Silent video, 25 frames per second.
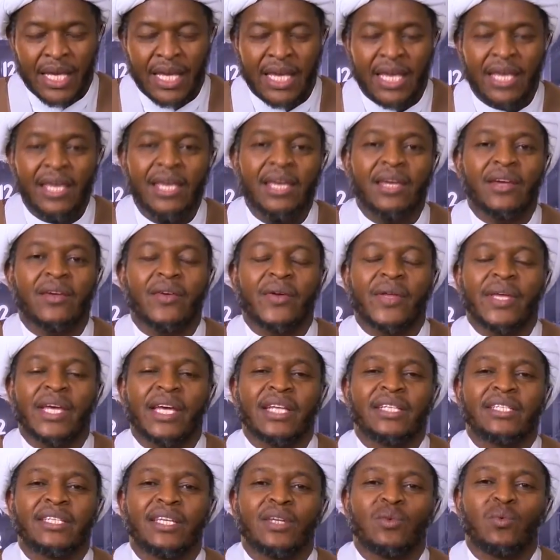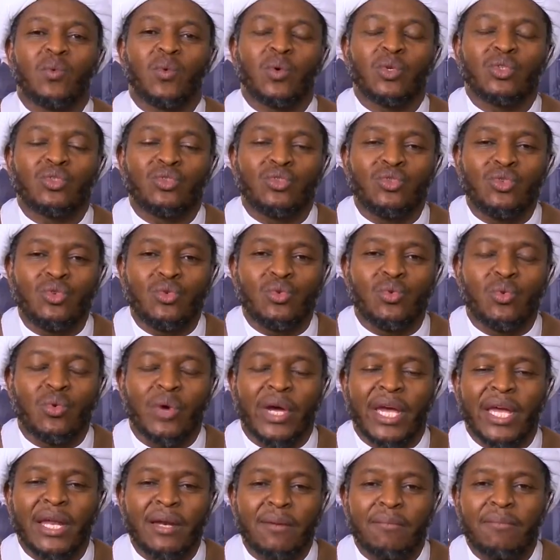He created what you
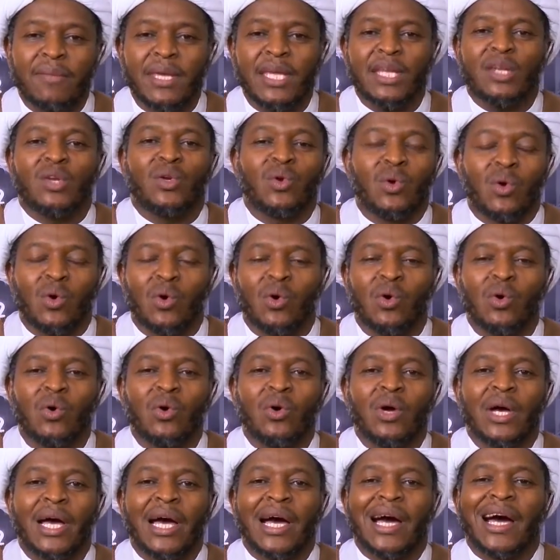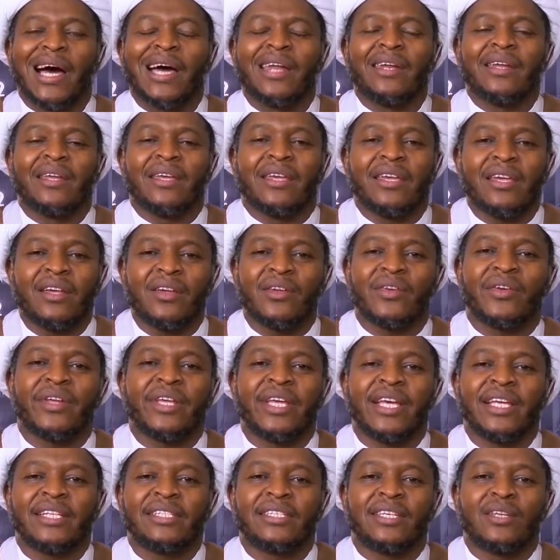and me know, and he
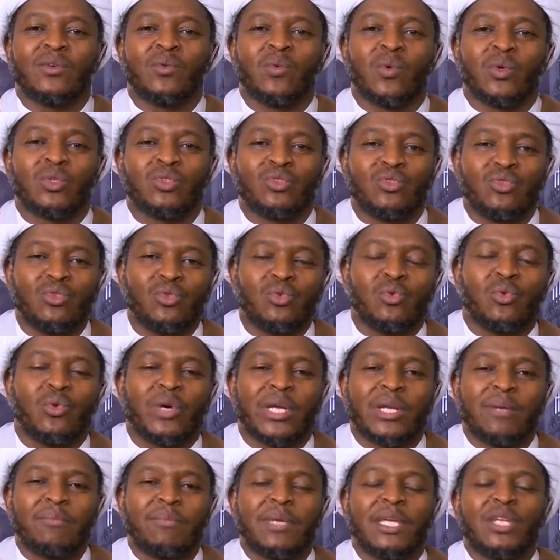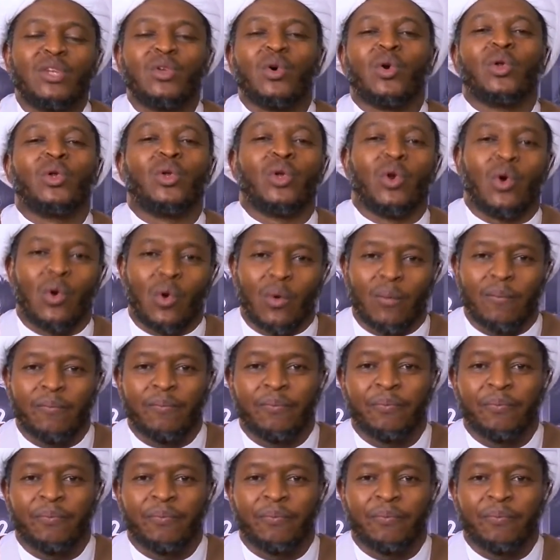created what you and me don't know.